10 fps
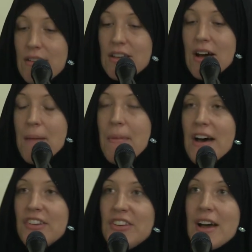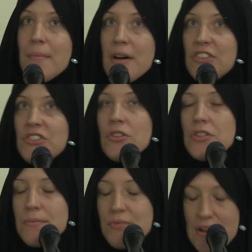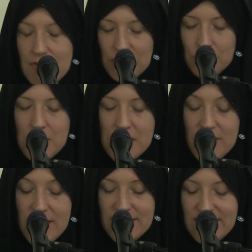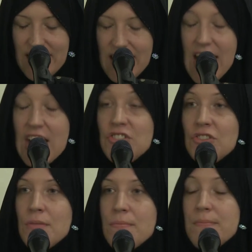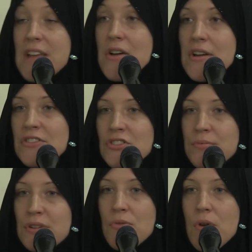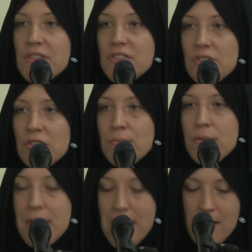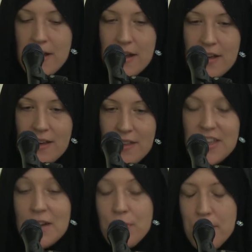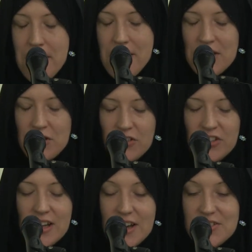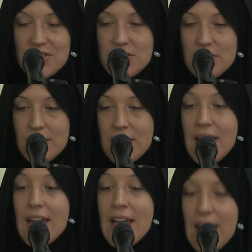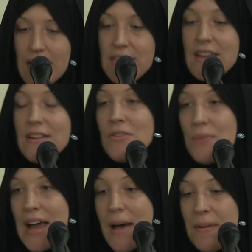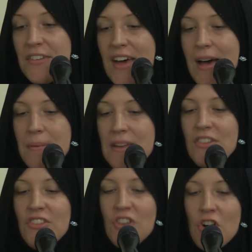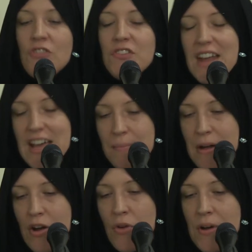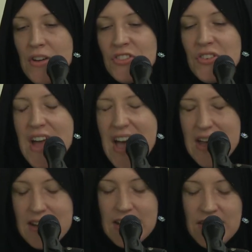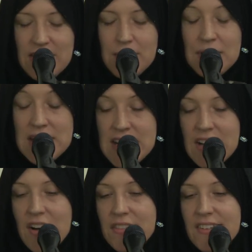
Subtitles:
Ya Abbas, you're the bravest one of us. As you're daring to bring water, you're preparing, they're preparing your slaughter. And then what happens, happens. O flag bearer, where's your hand? Is it bleeding on